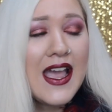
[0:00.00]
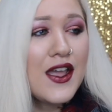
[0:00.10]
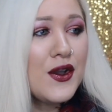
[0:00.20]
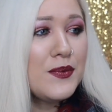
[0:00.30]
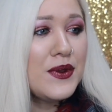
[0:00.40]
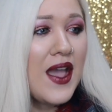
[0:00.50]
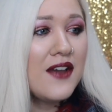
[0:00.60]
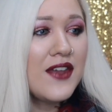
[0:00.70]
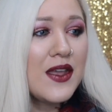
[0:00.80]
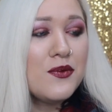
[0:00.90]
I hope you
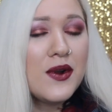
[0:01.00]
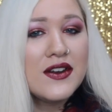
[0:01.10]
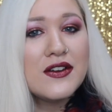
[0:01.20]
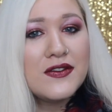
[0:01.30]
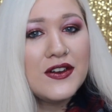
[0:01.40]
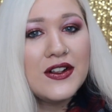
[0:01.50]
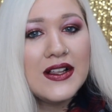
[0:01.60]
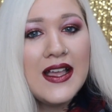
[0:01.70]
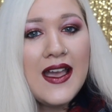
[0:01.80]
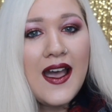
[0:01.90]
have a
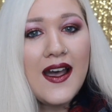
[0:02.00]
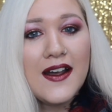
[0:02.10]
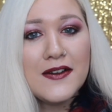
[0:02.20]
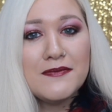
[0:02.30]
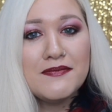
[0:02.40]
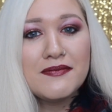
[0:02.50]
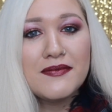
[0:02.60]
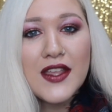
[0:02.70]
wonderful, um,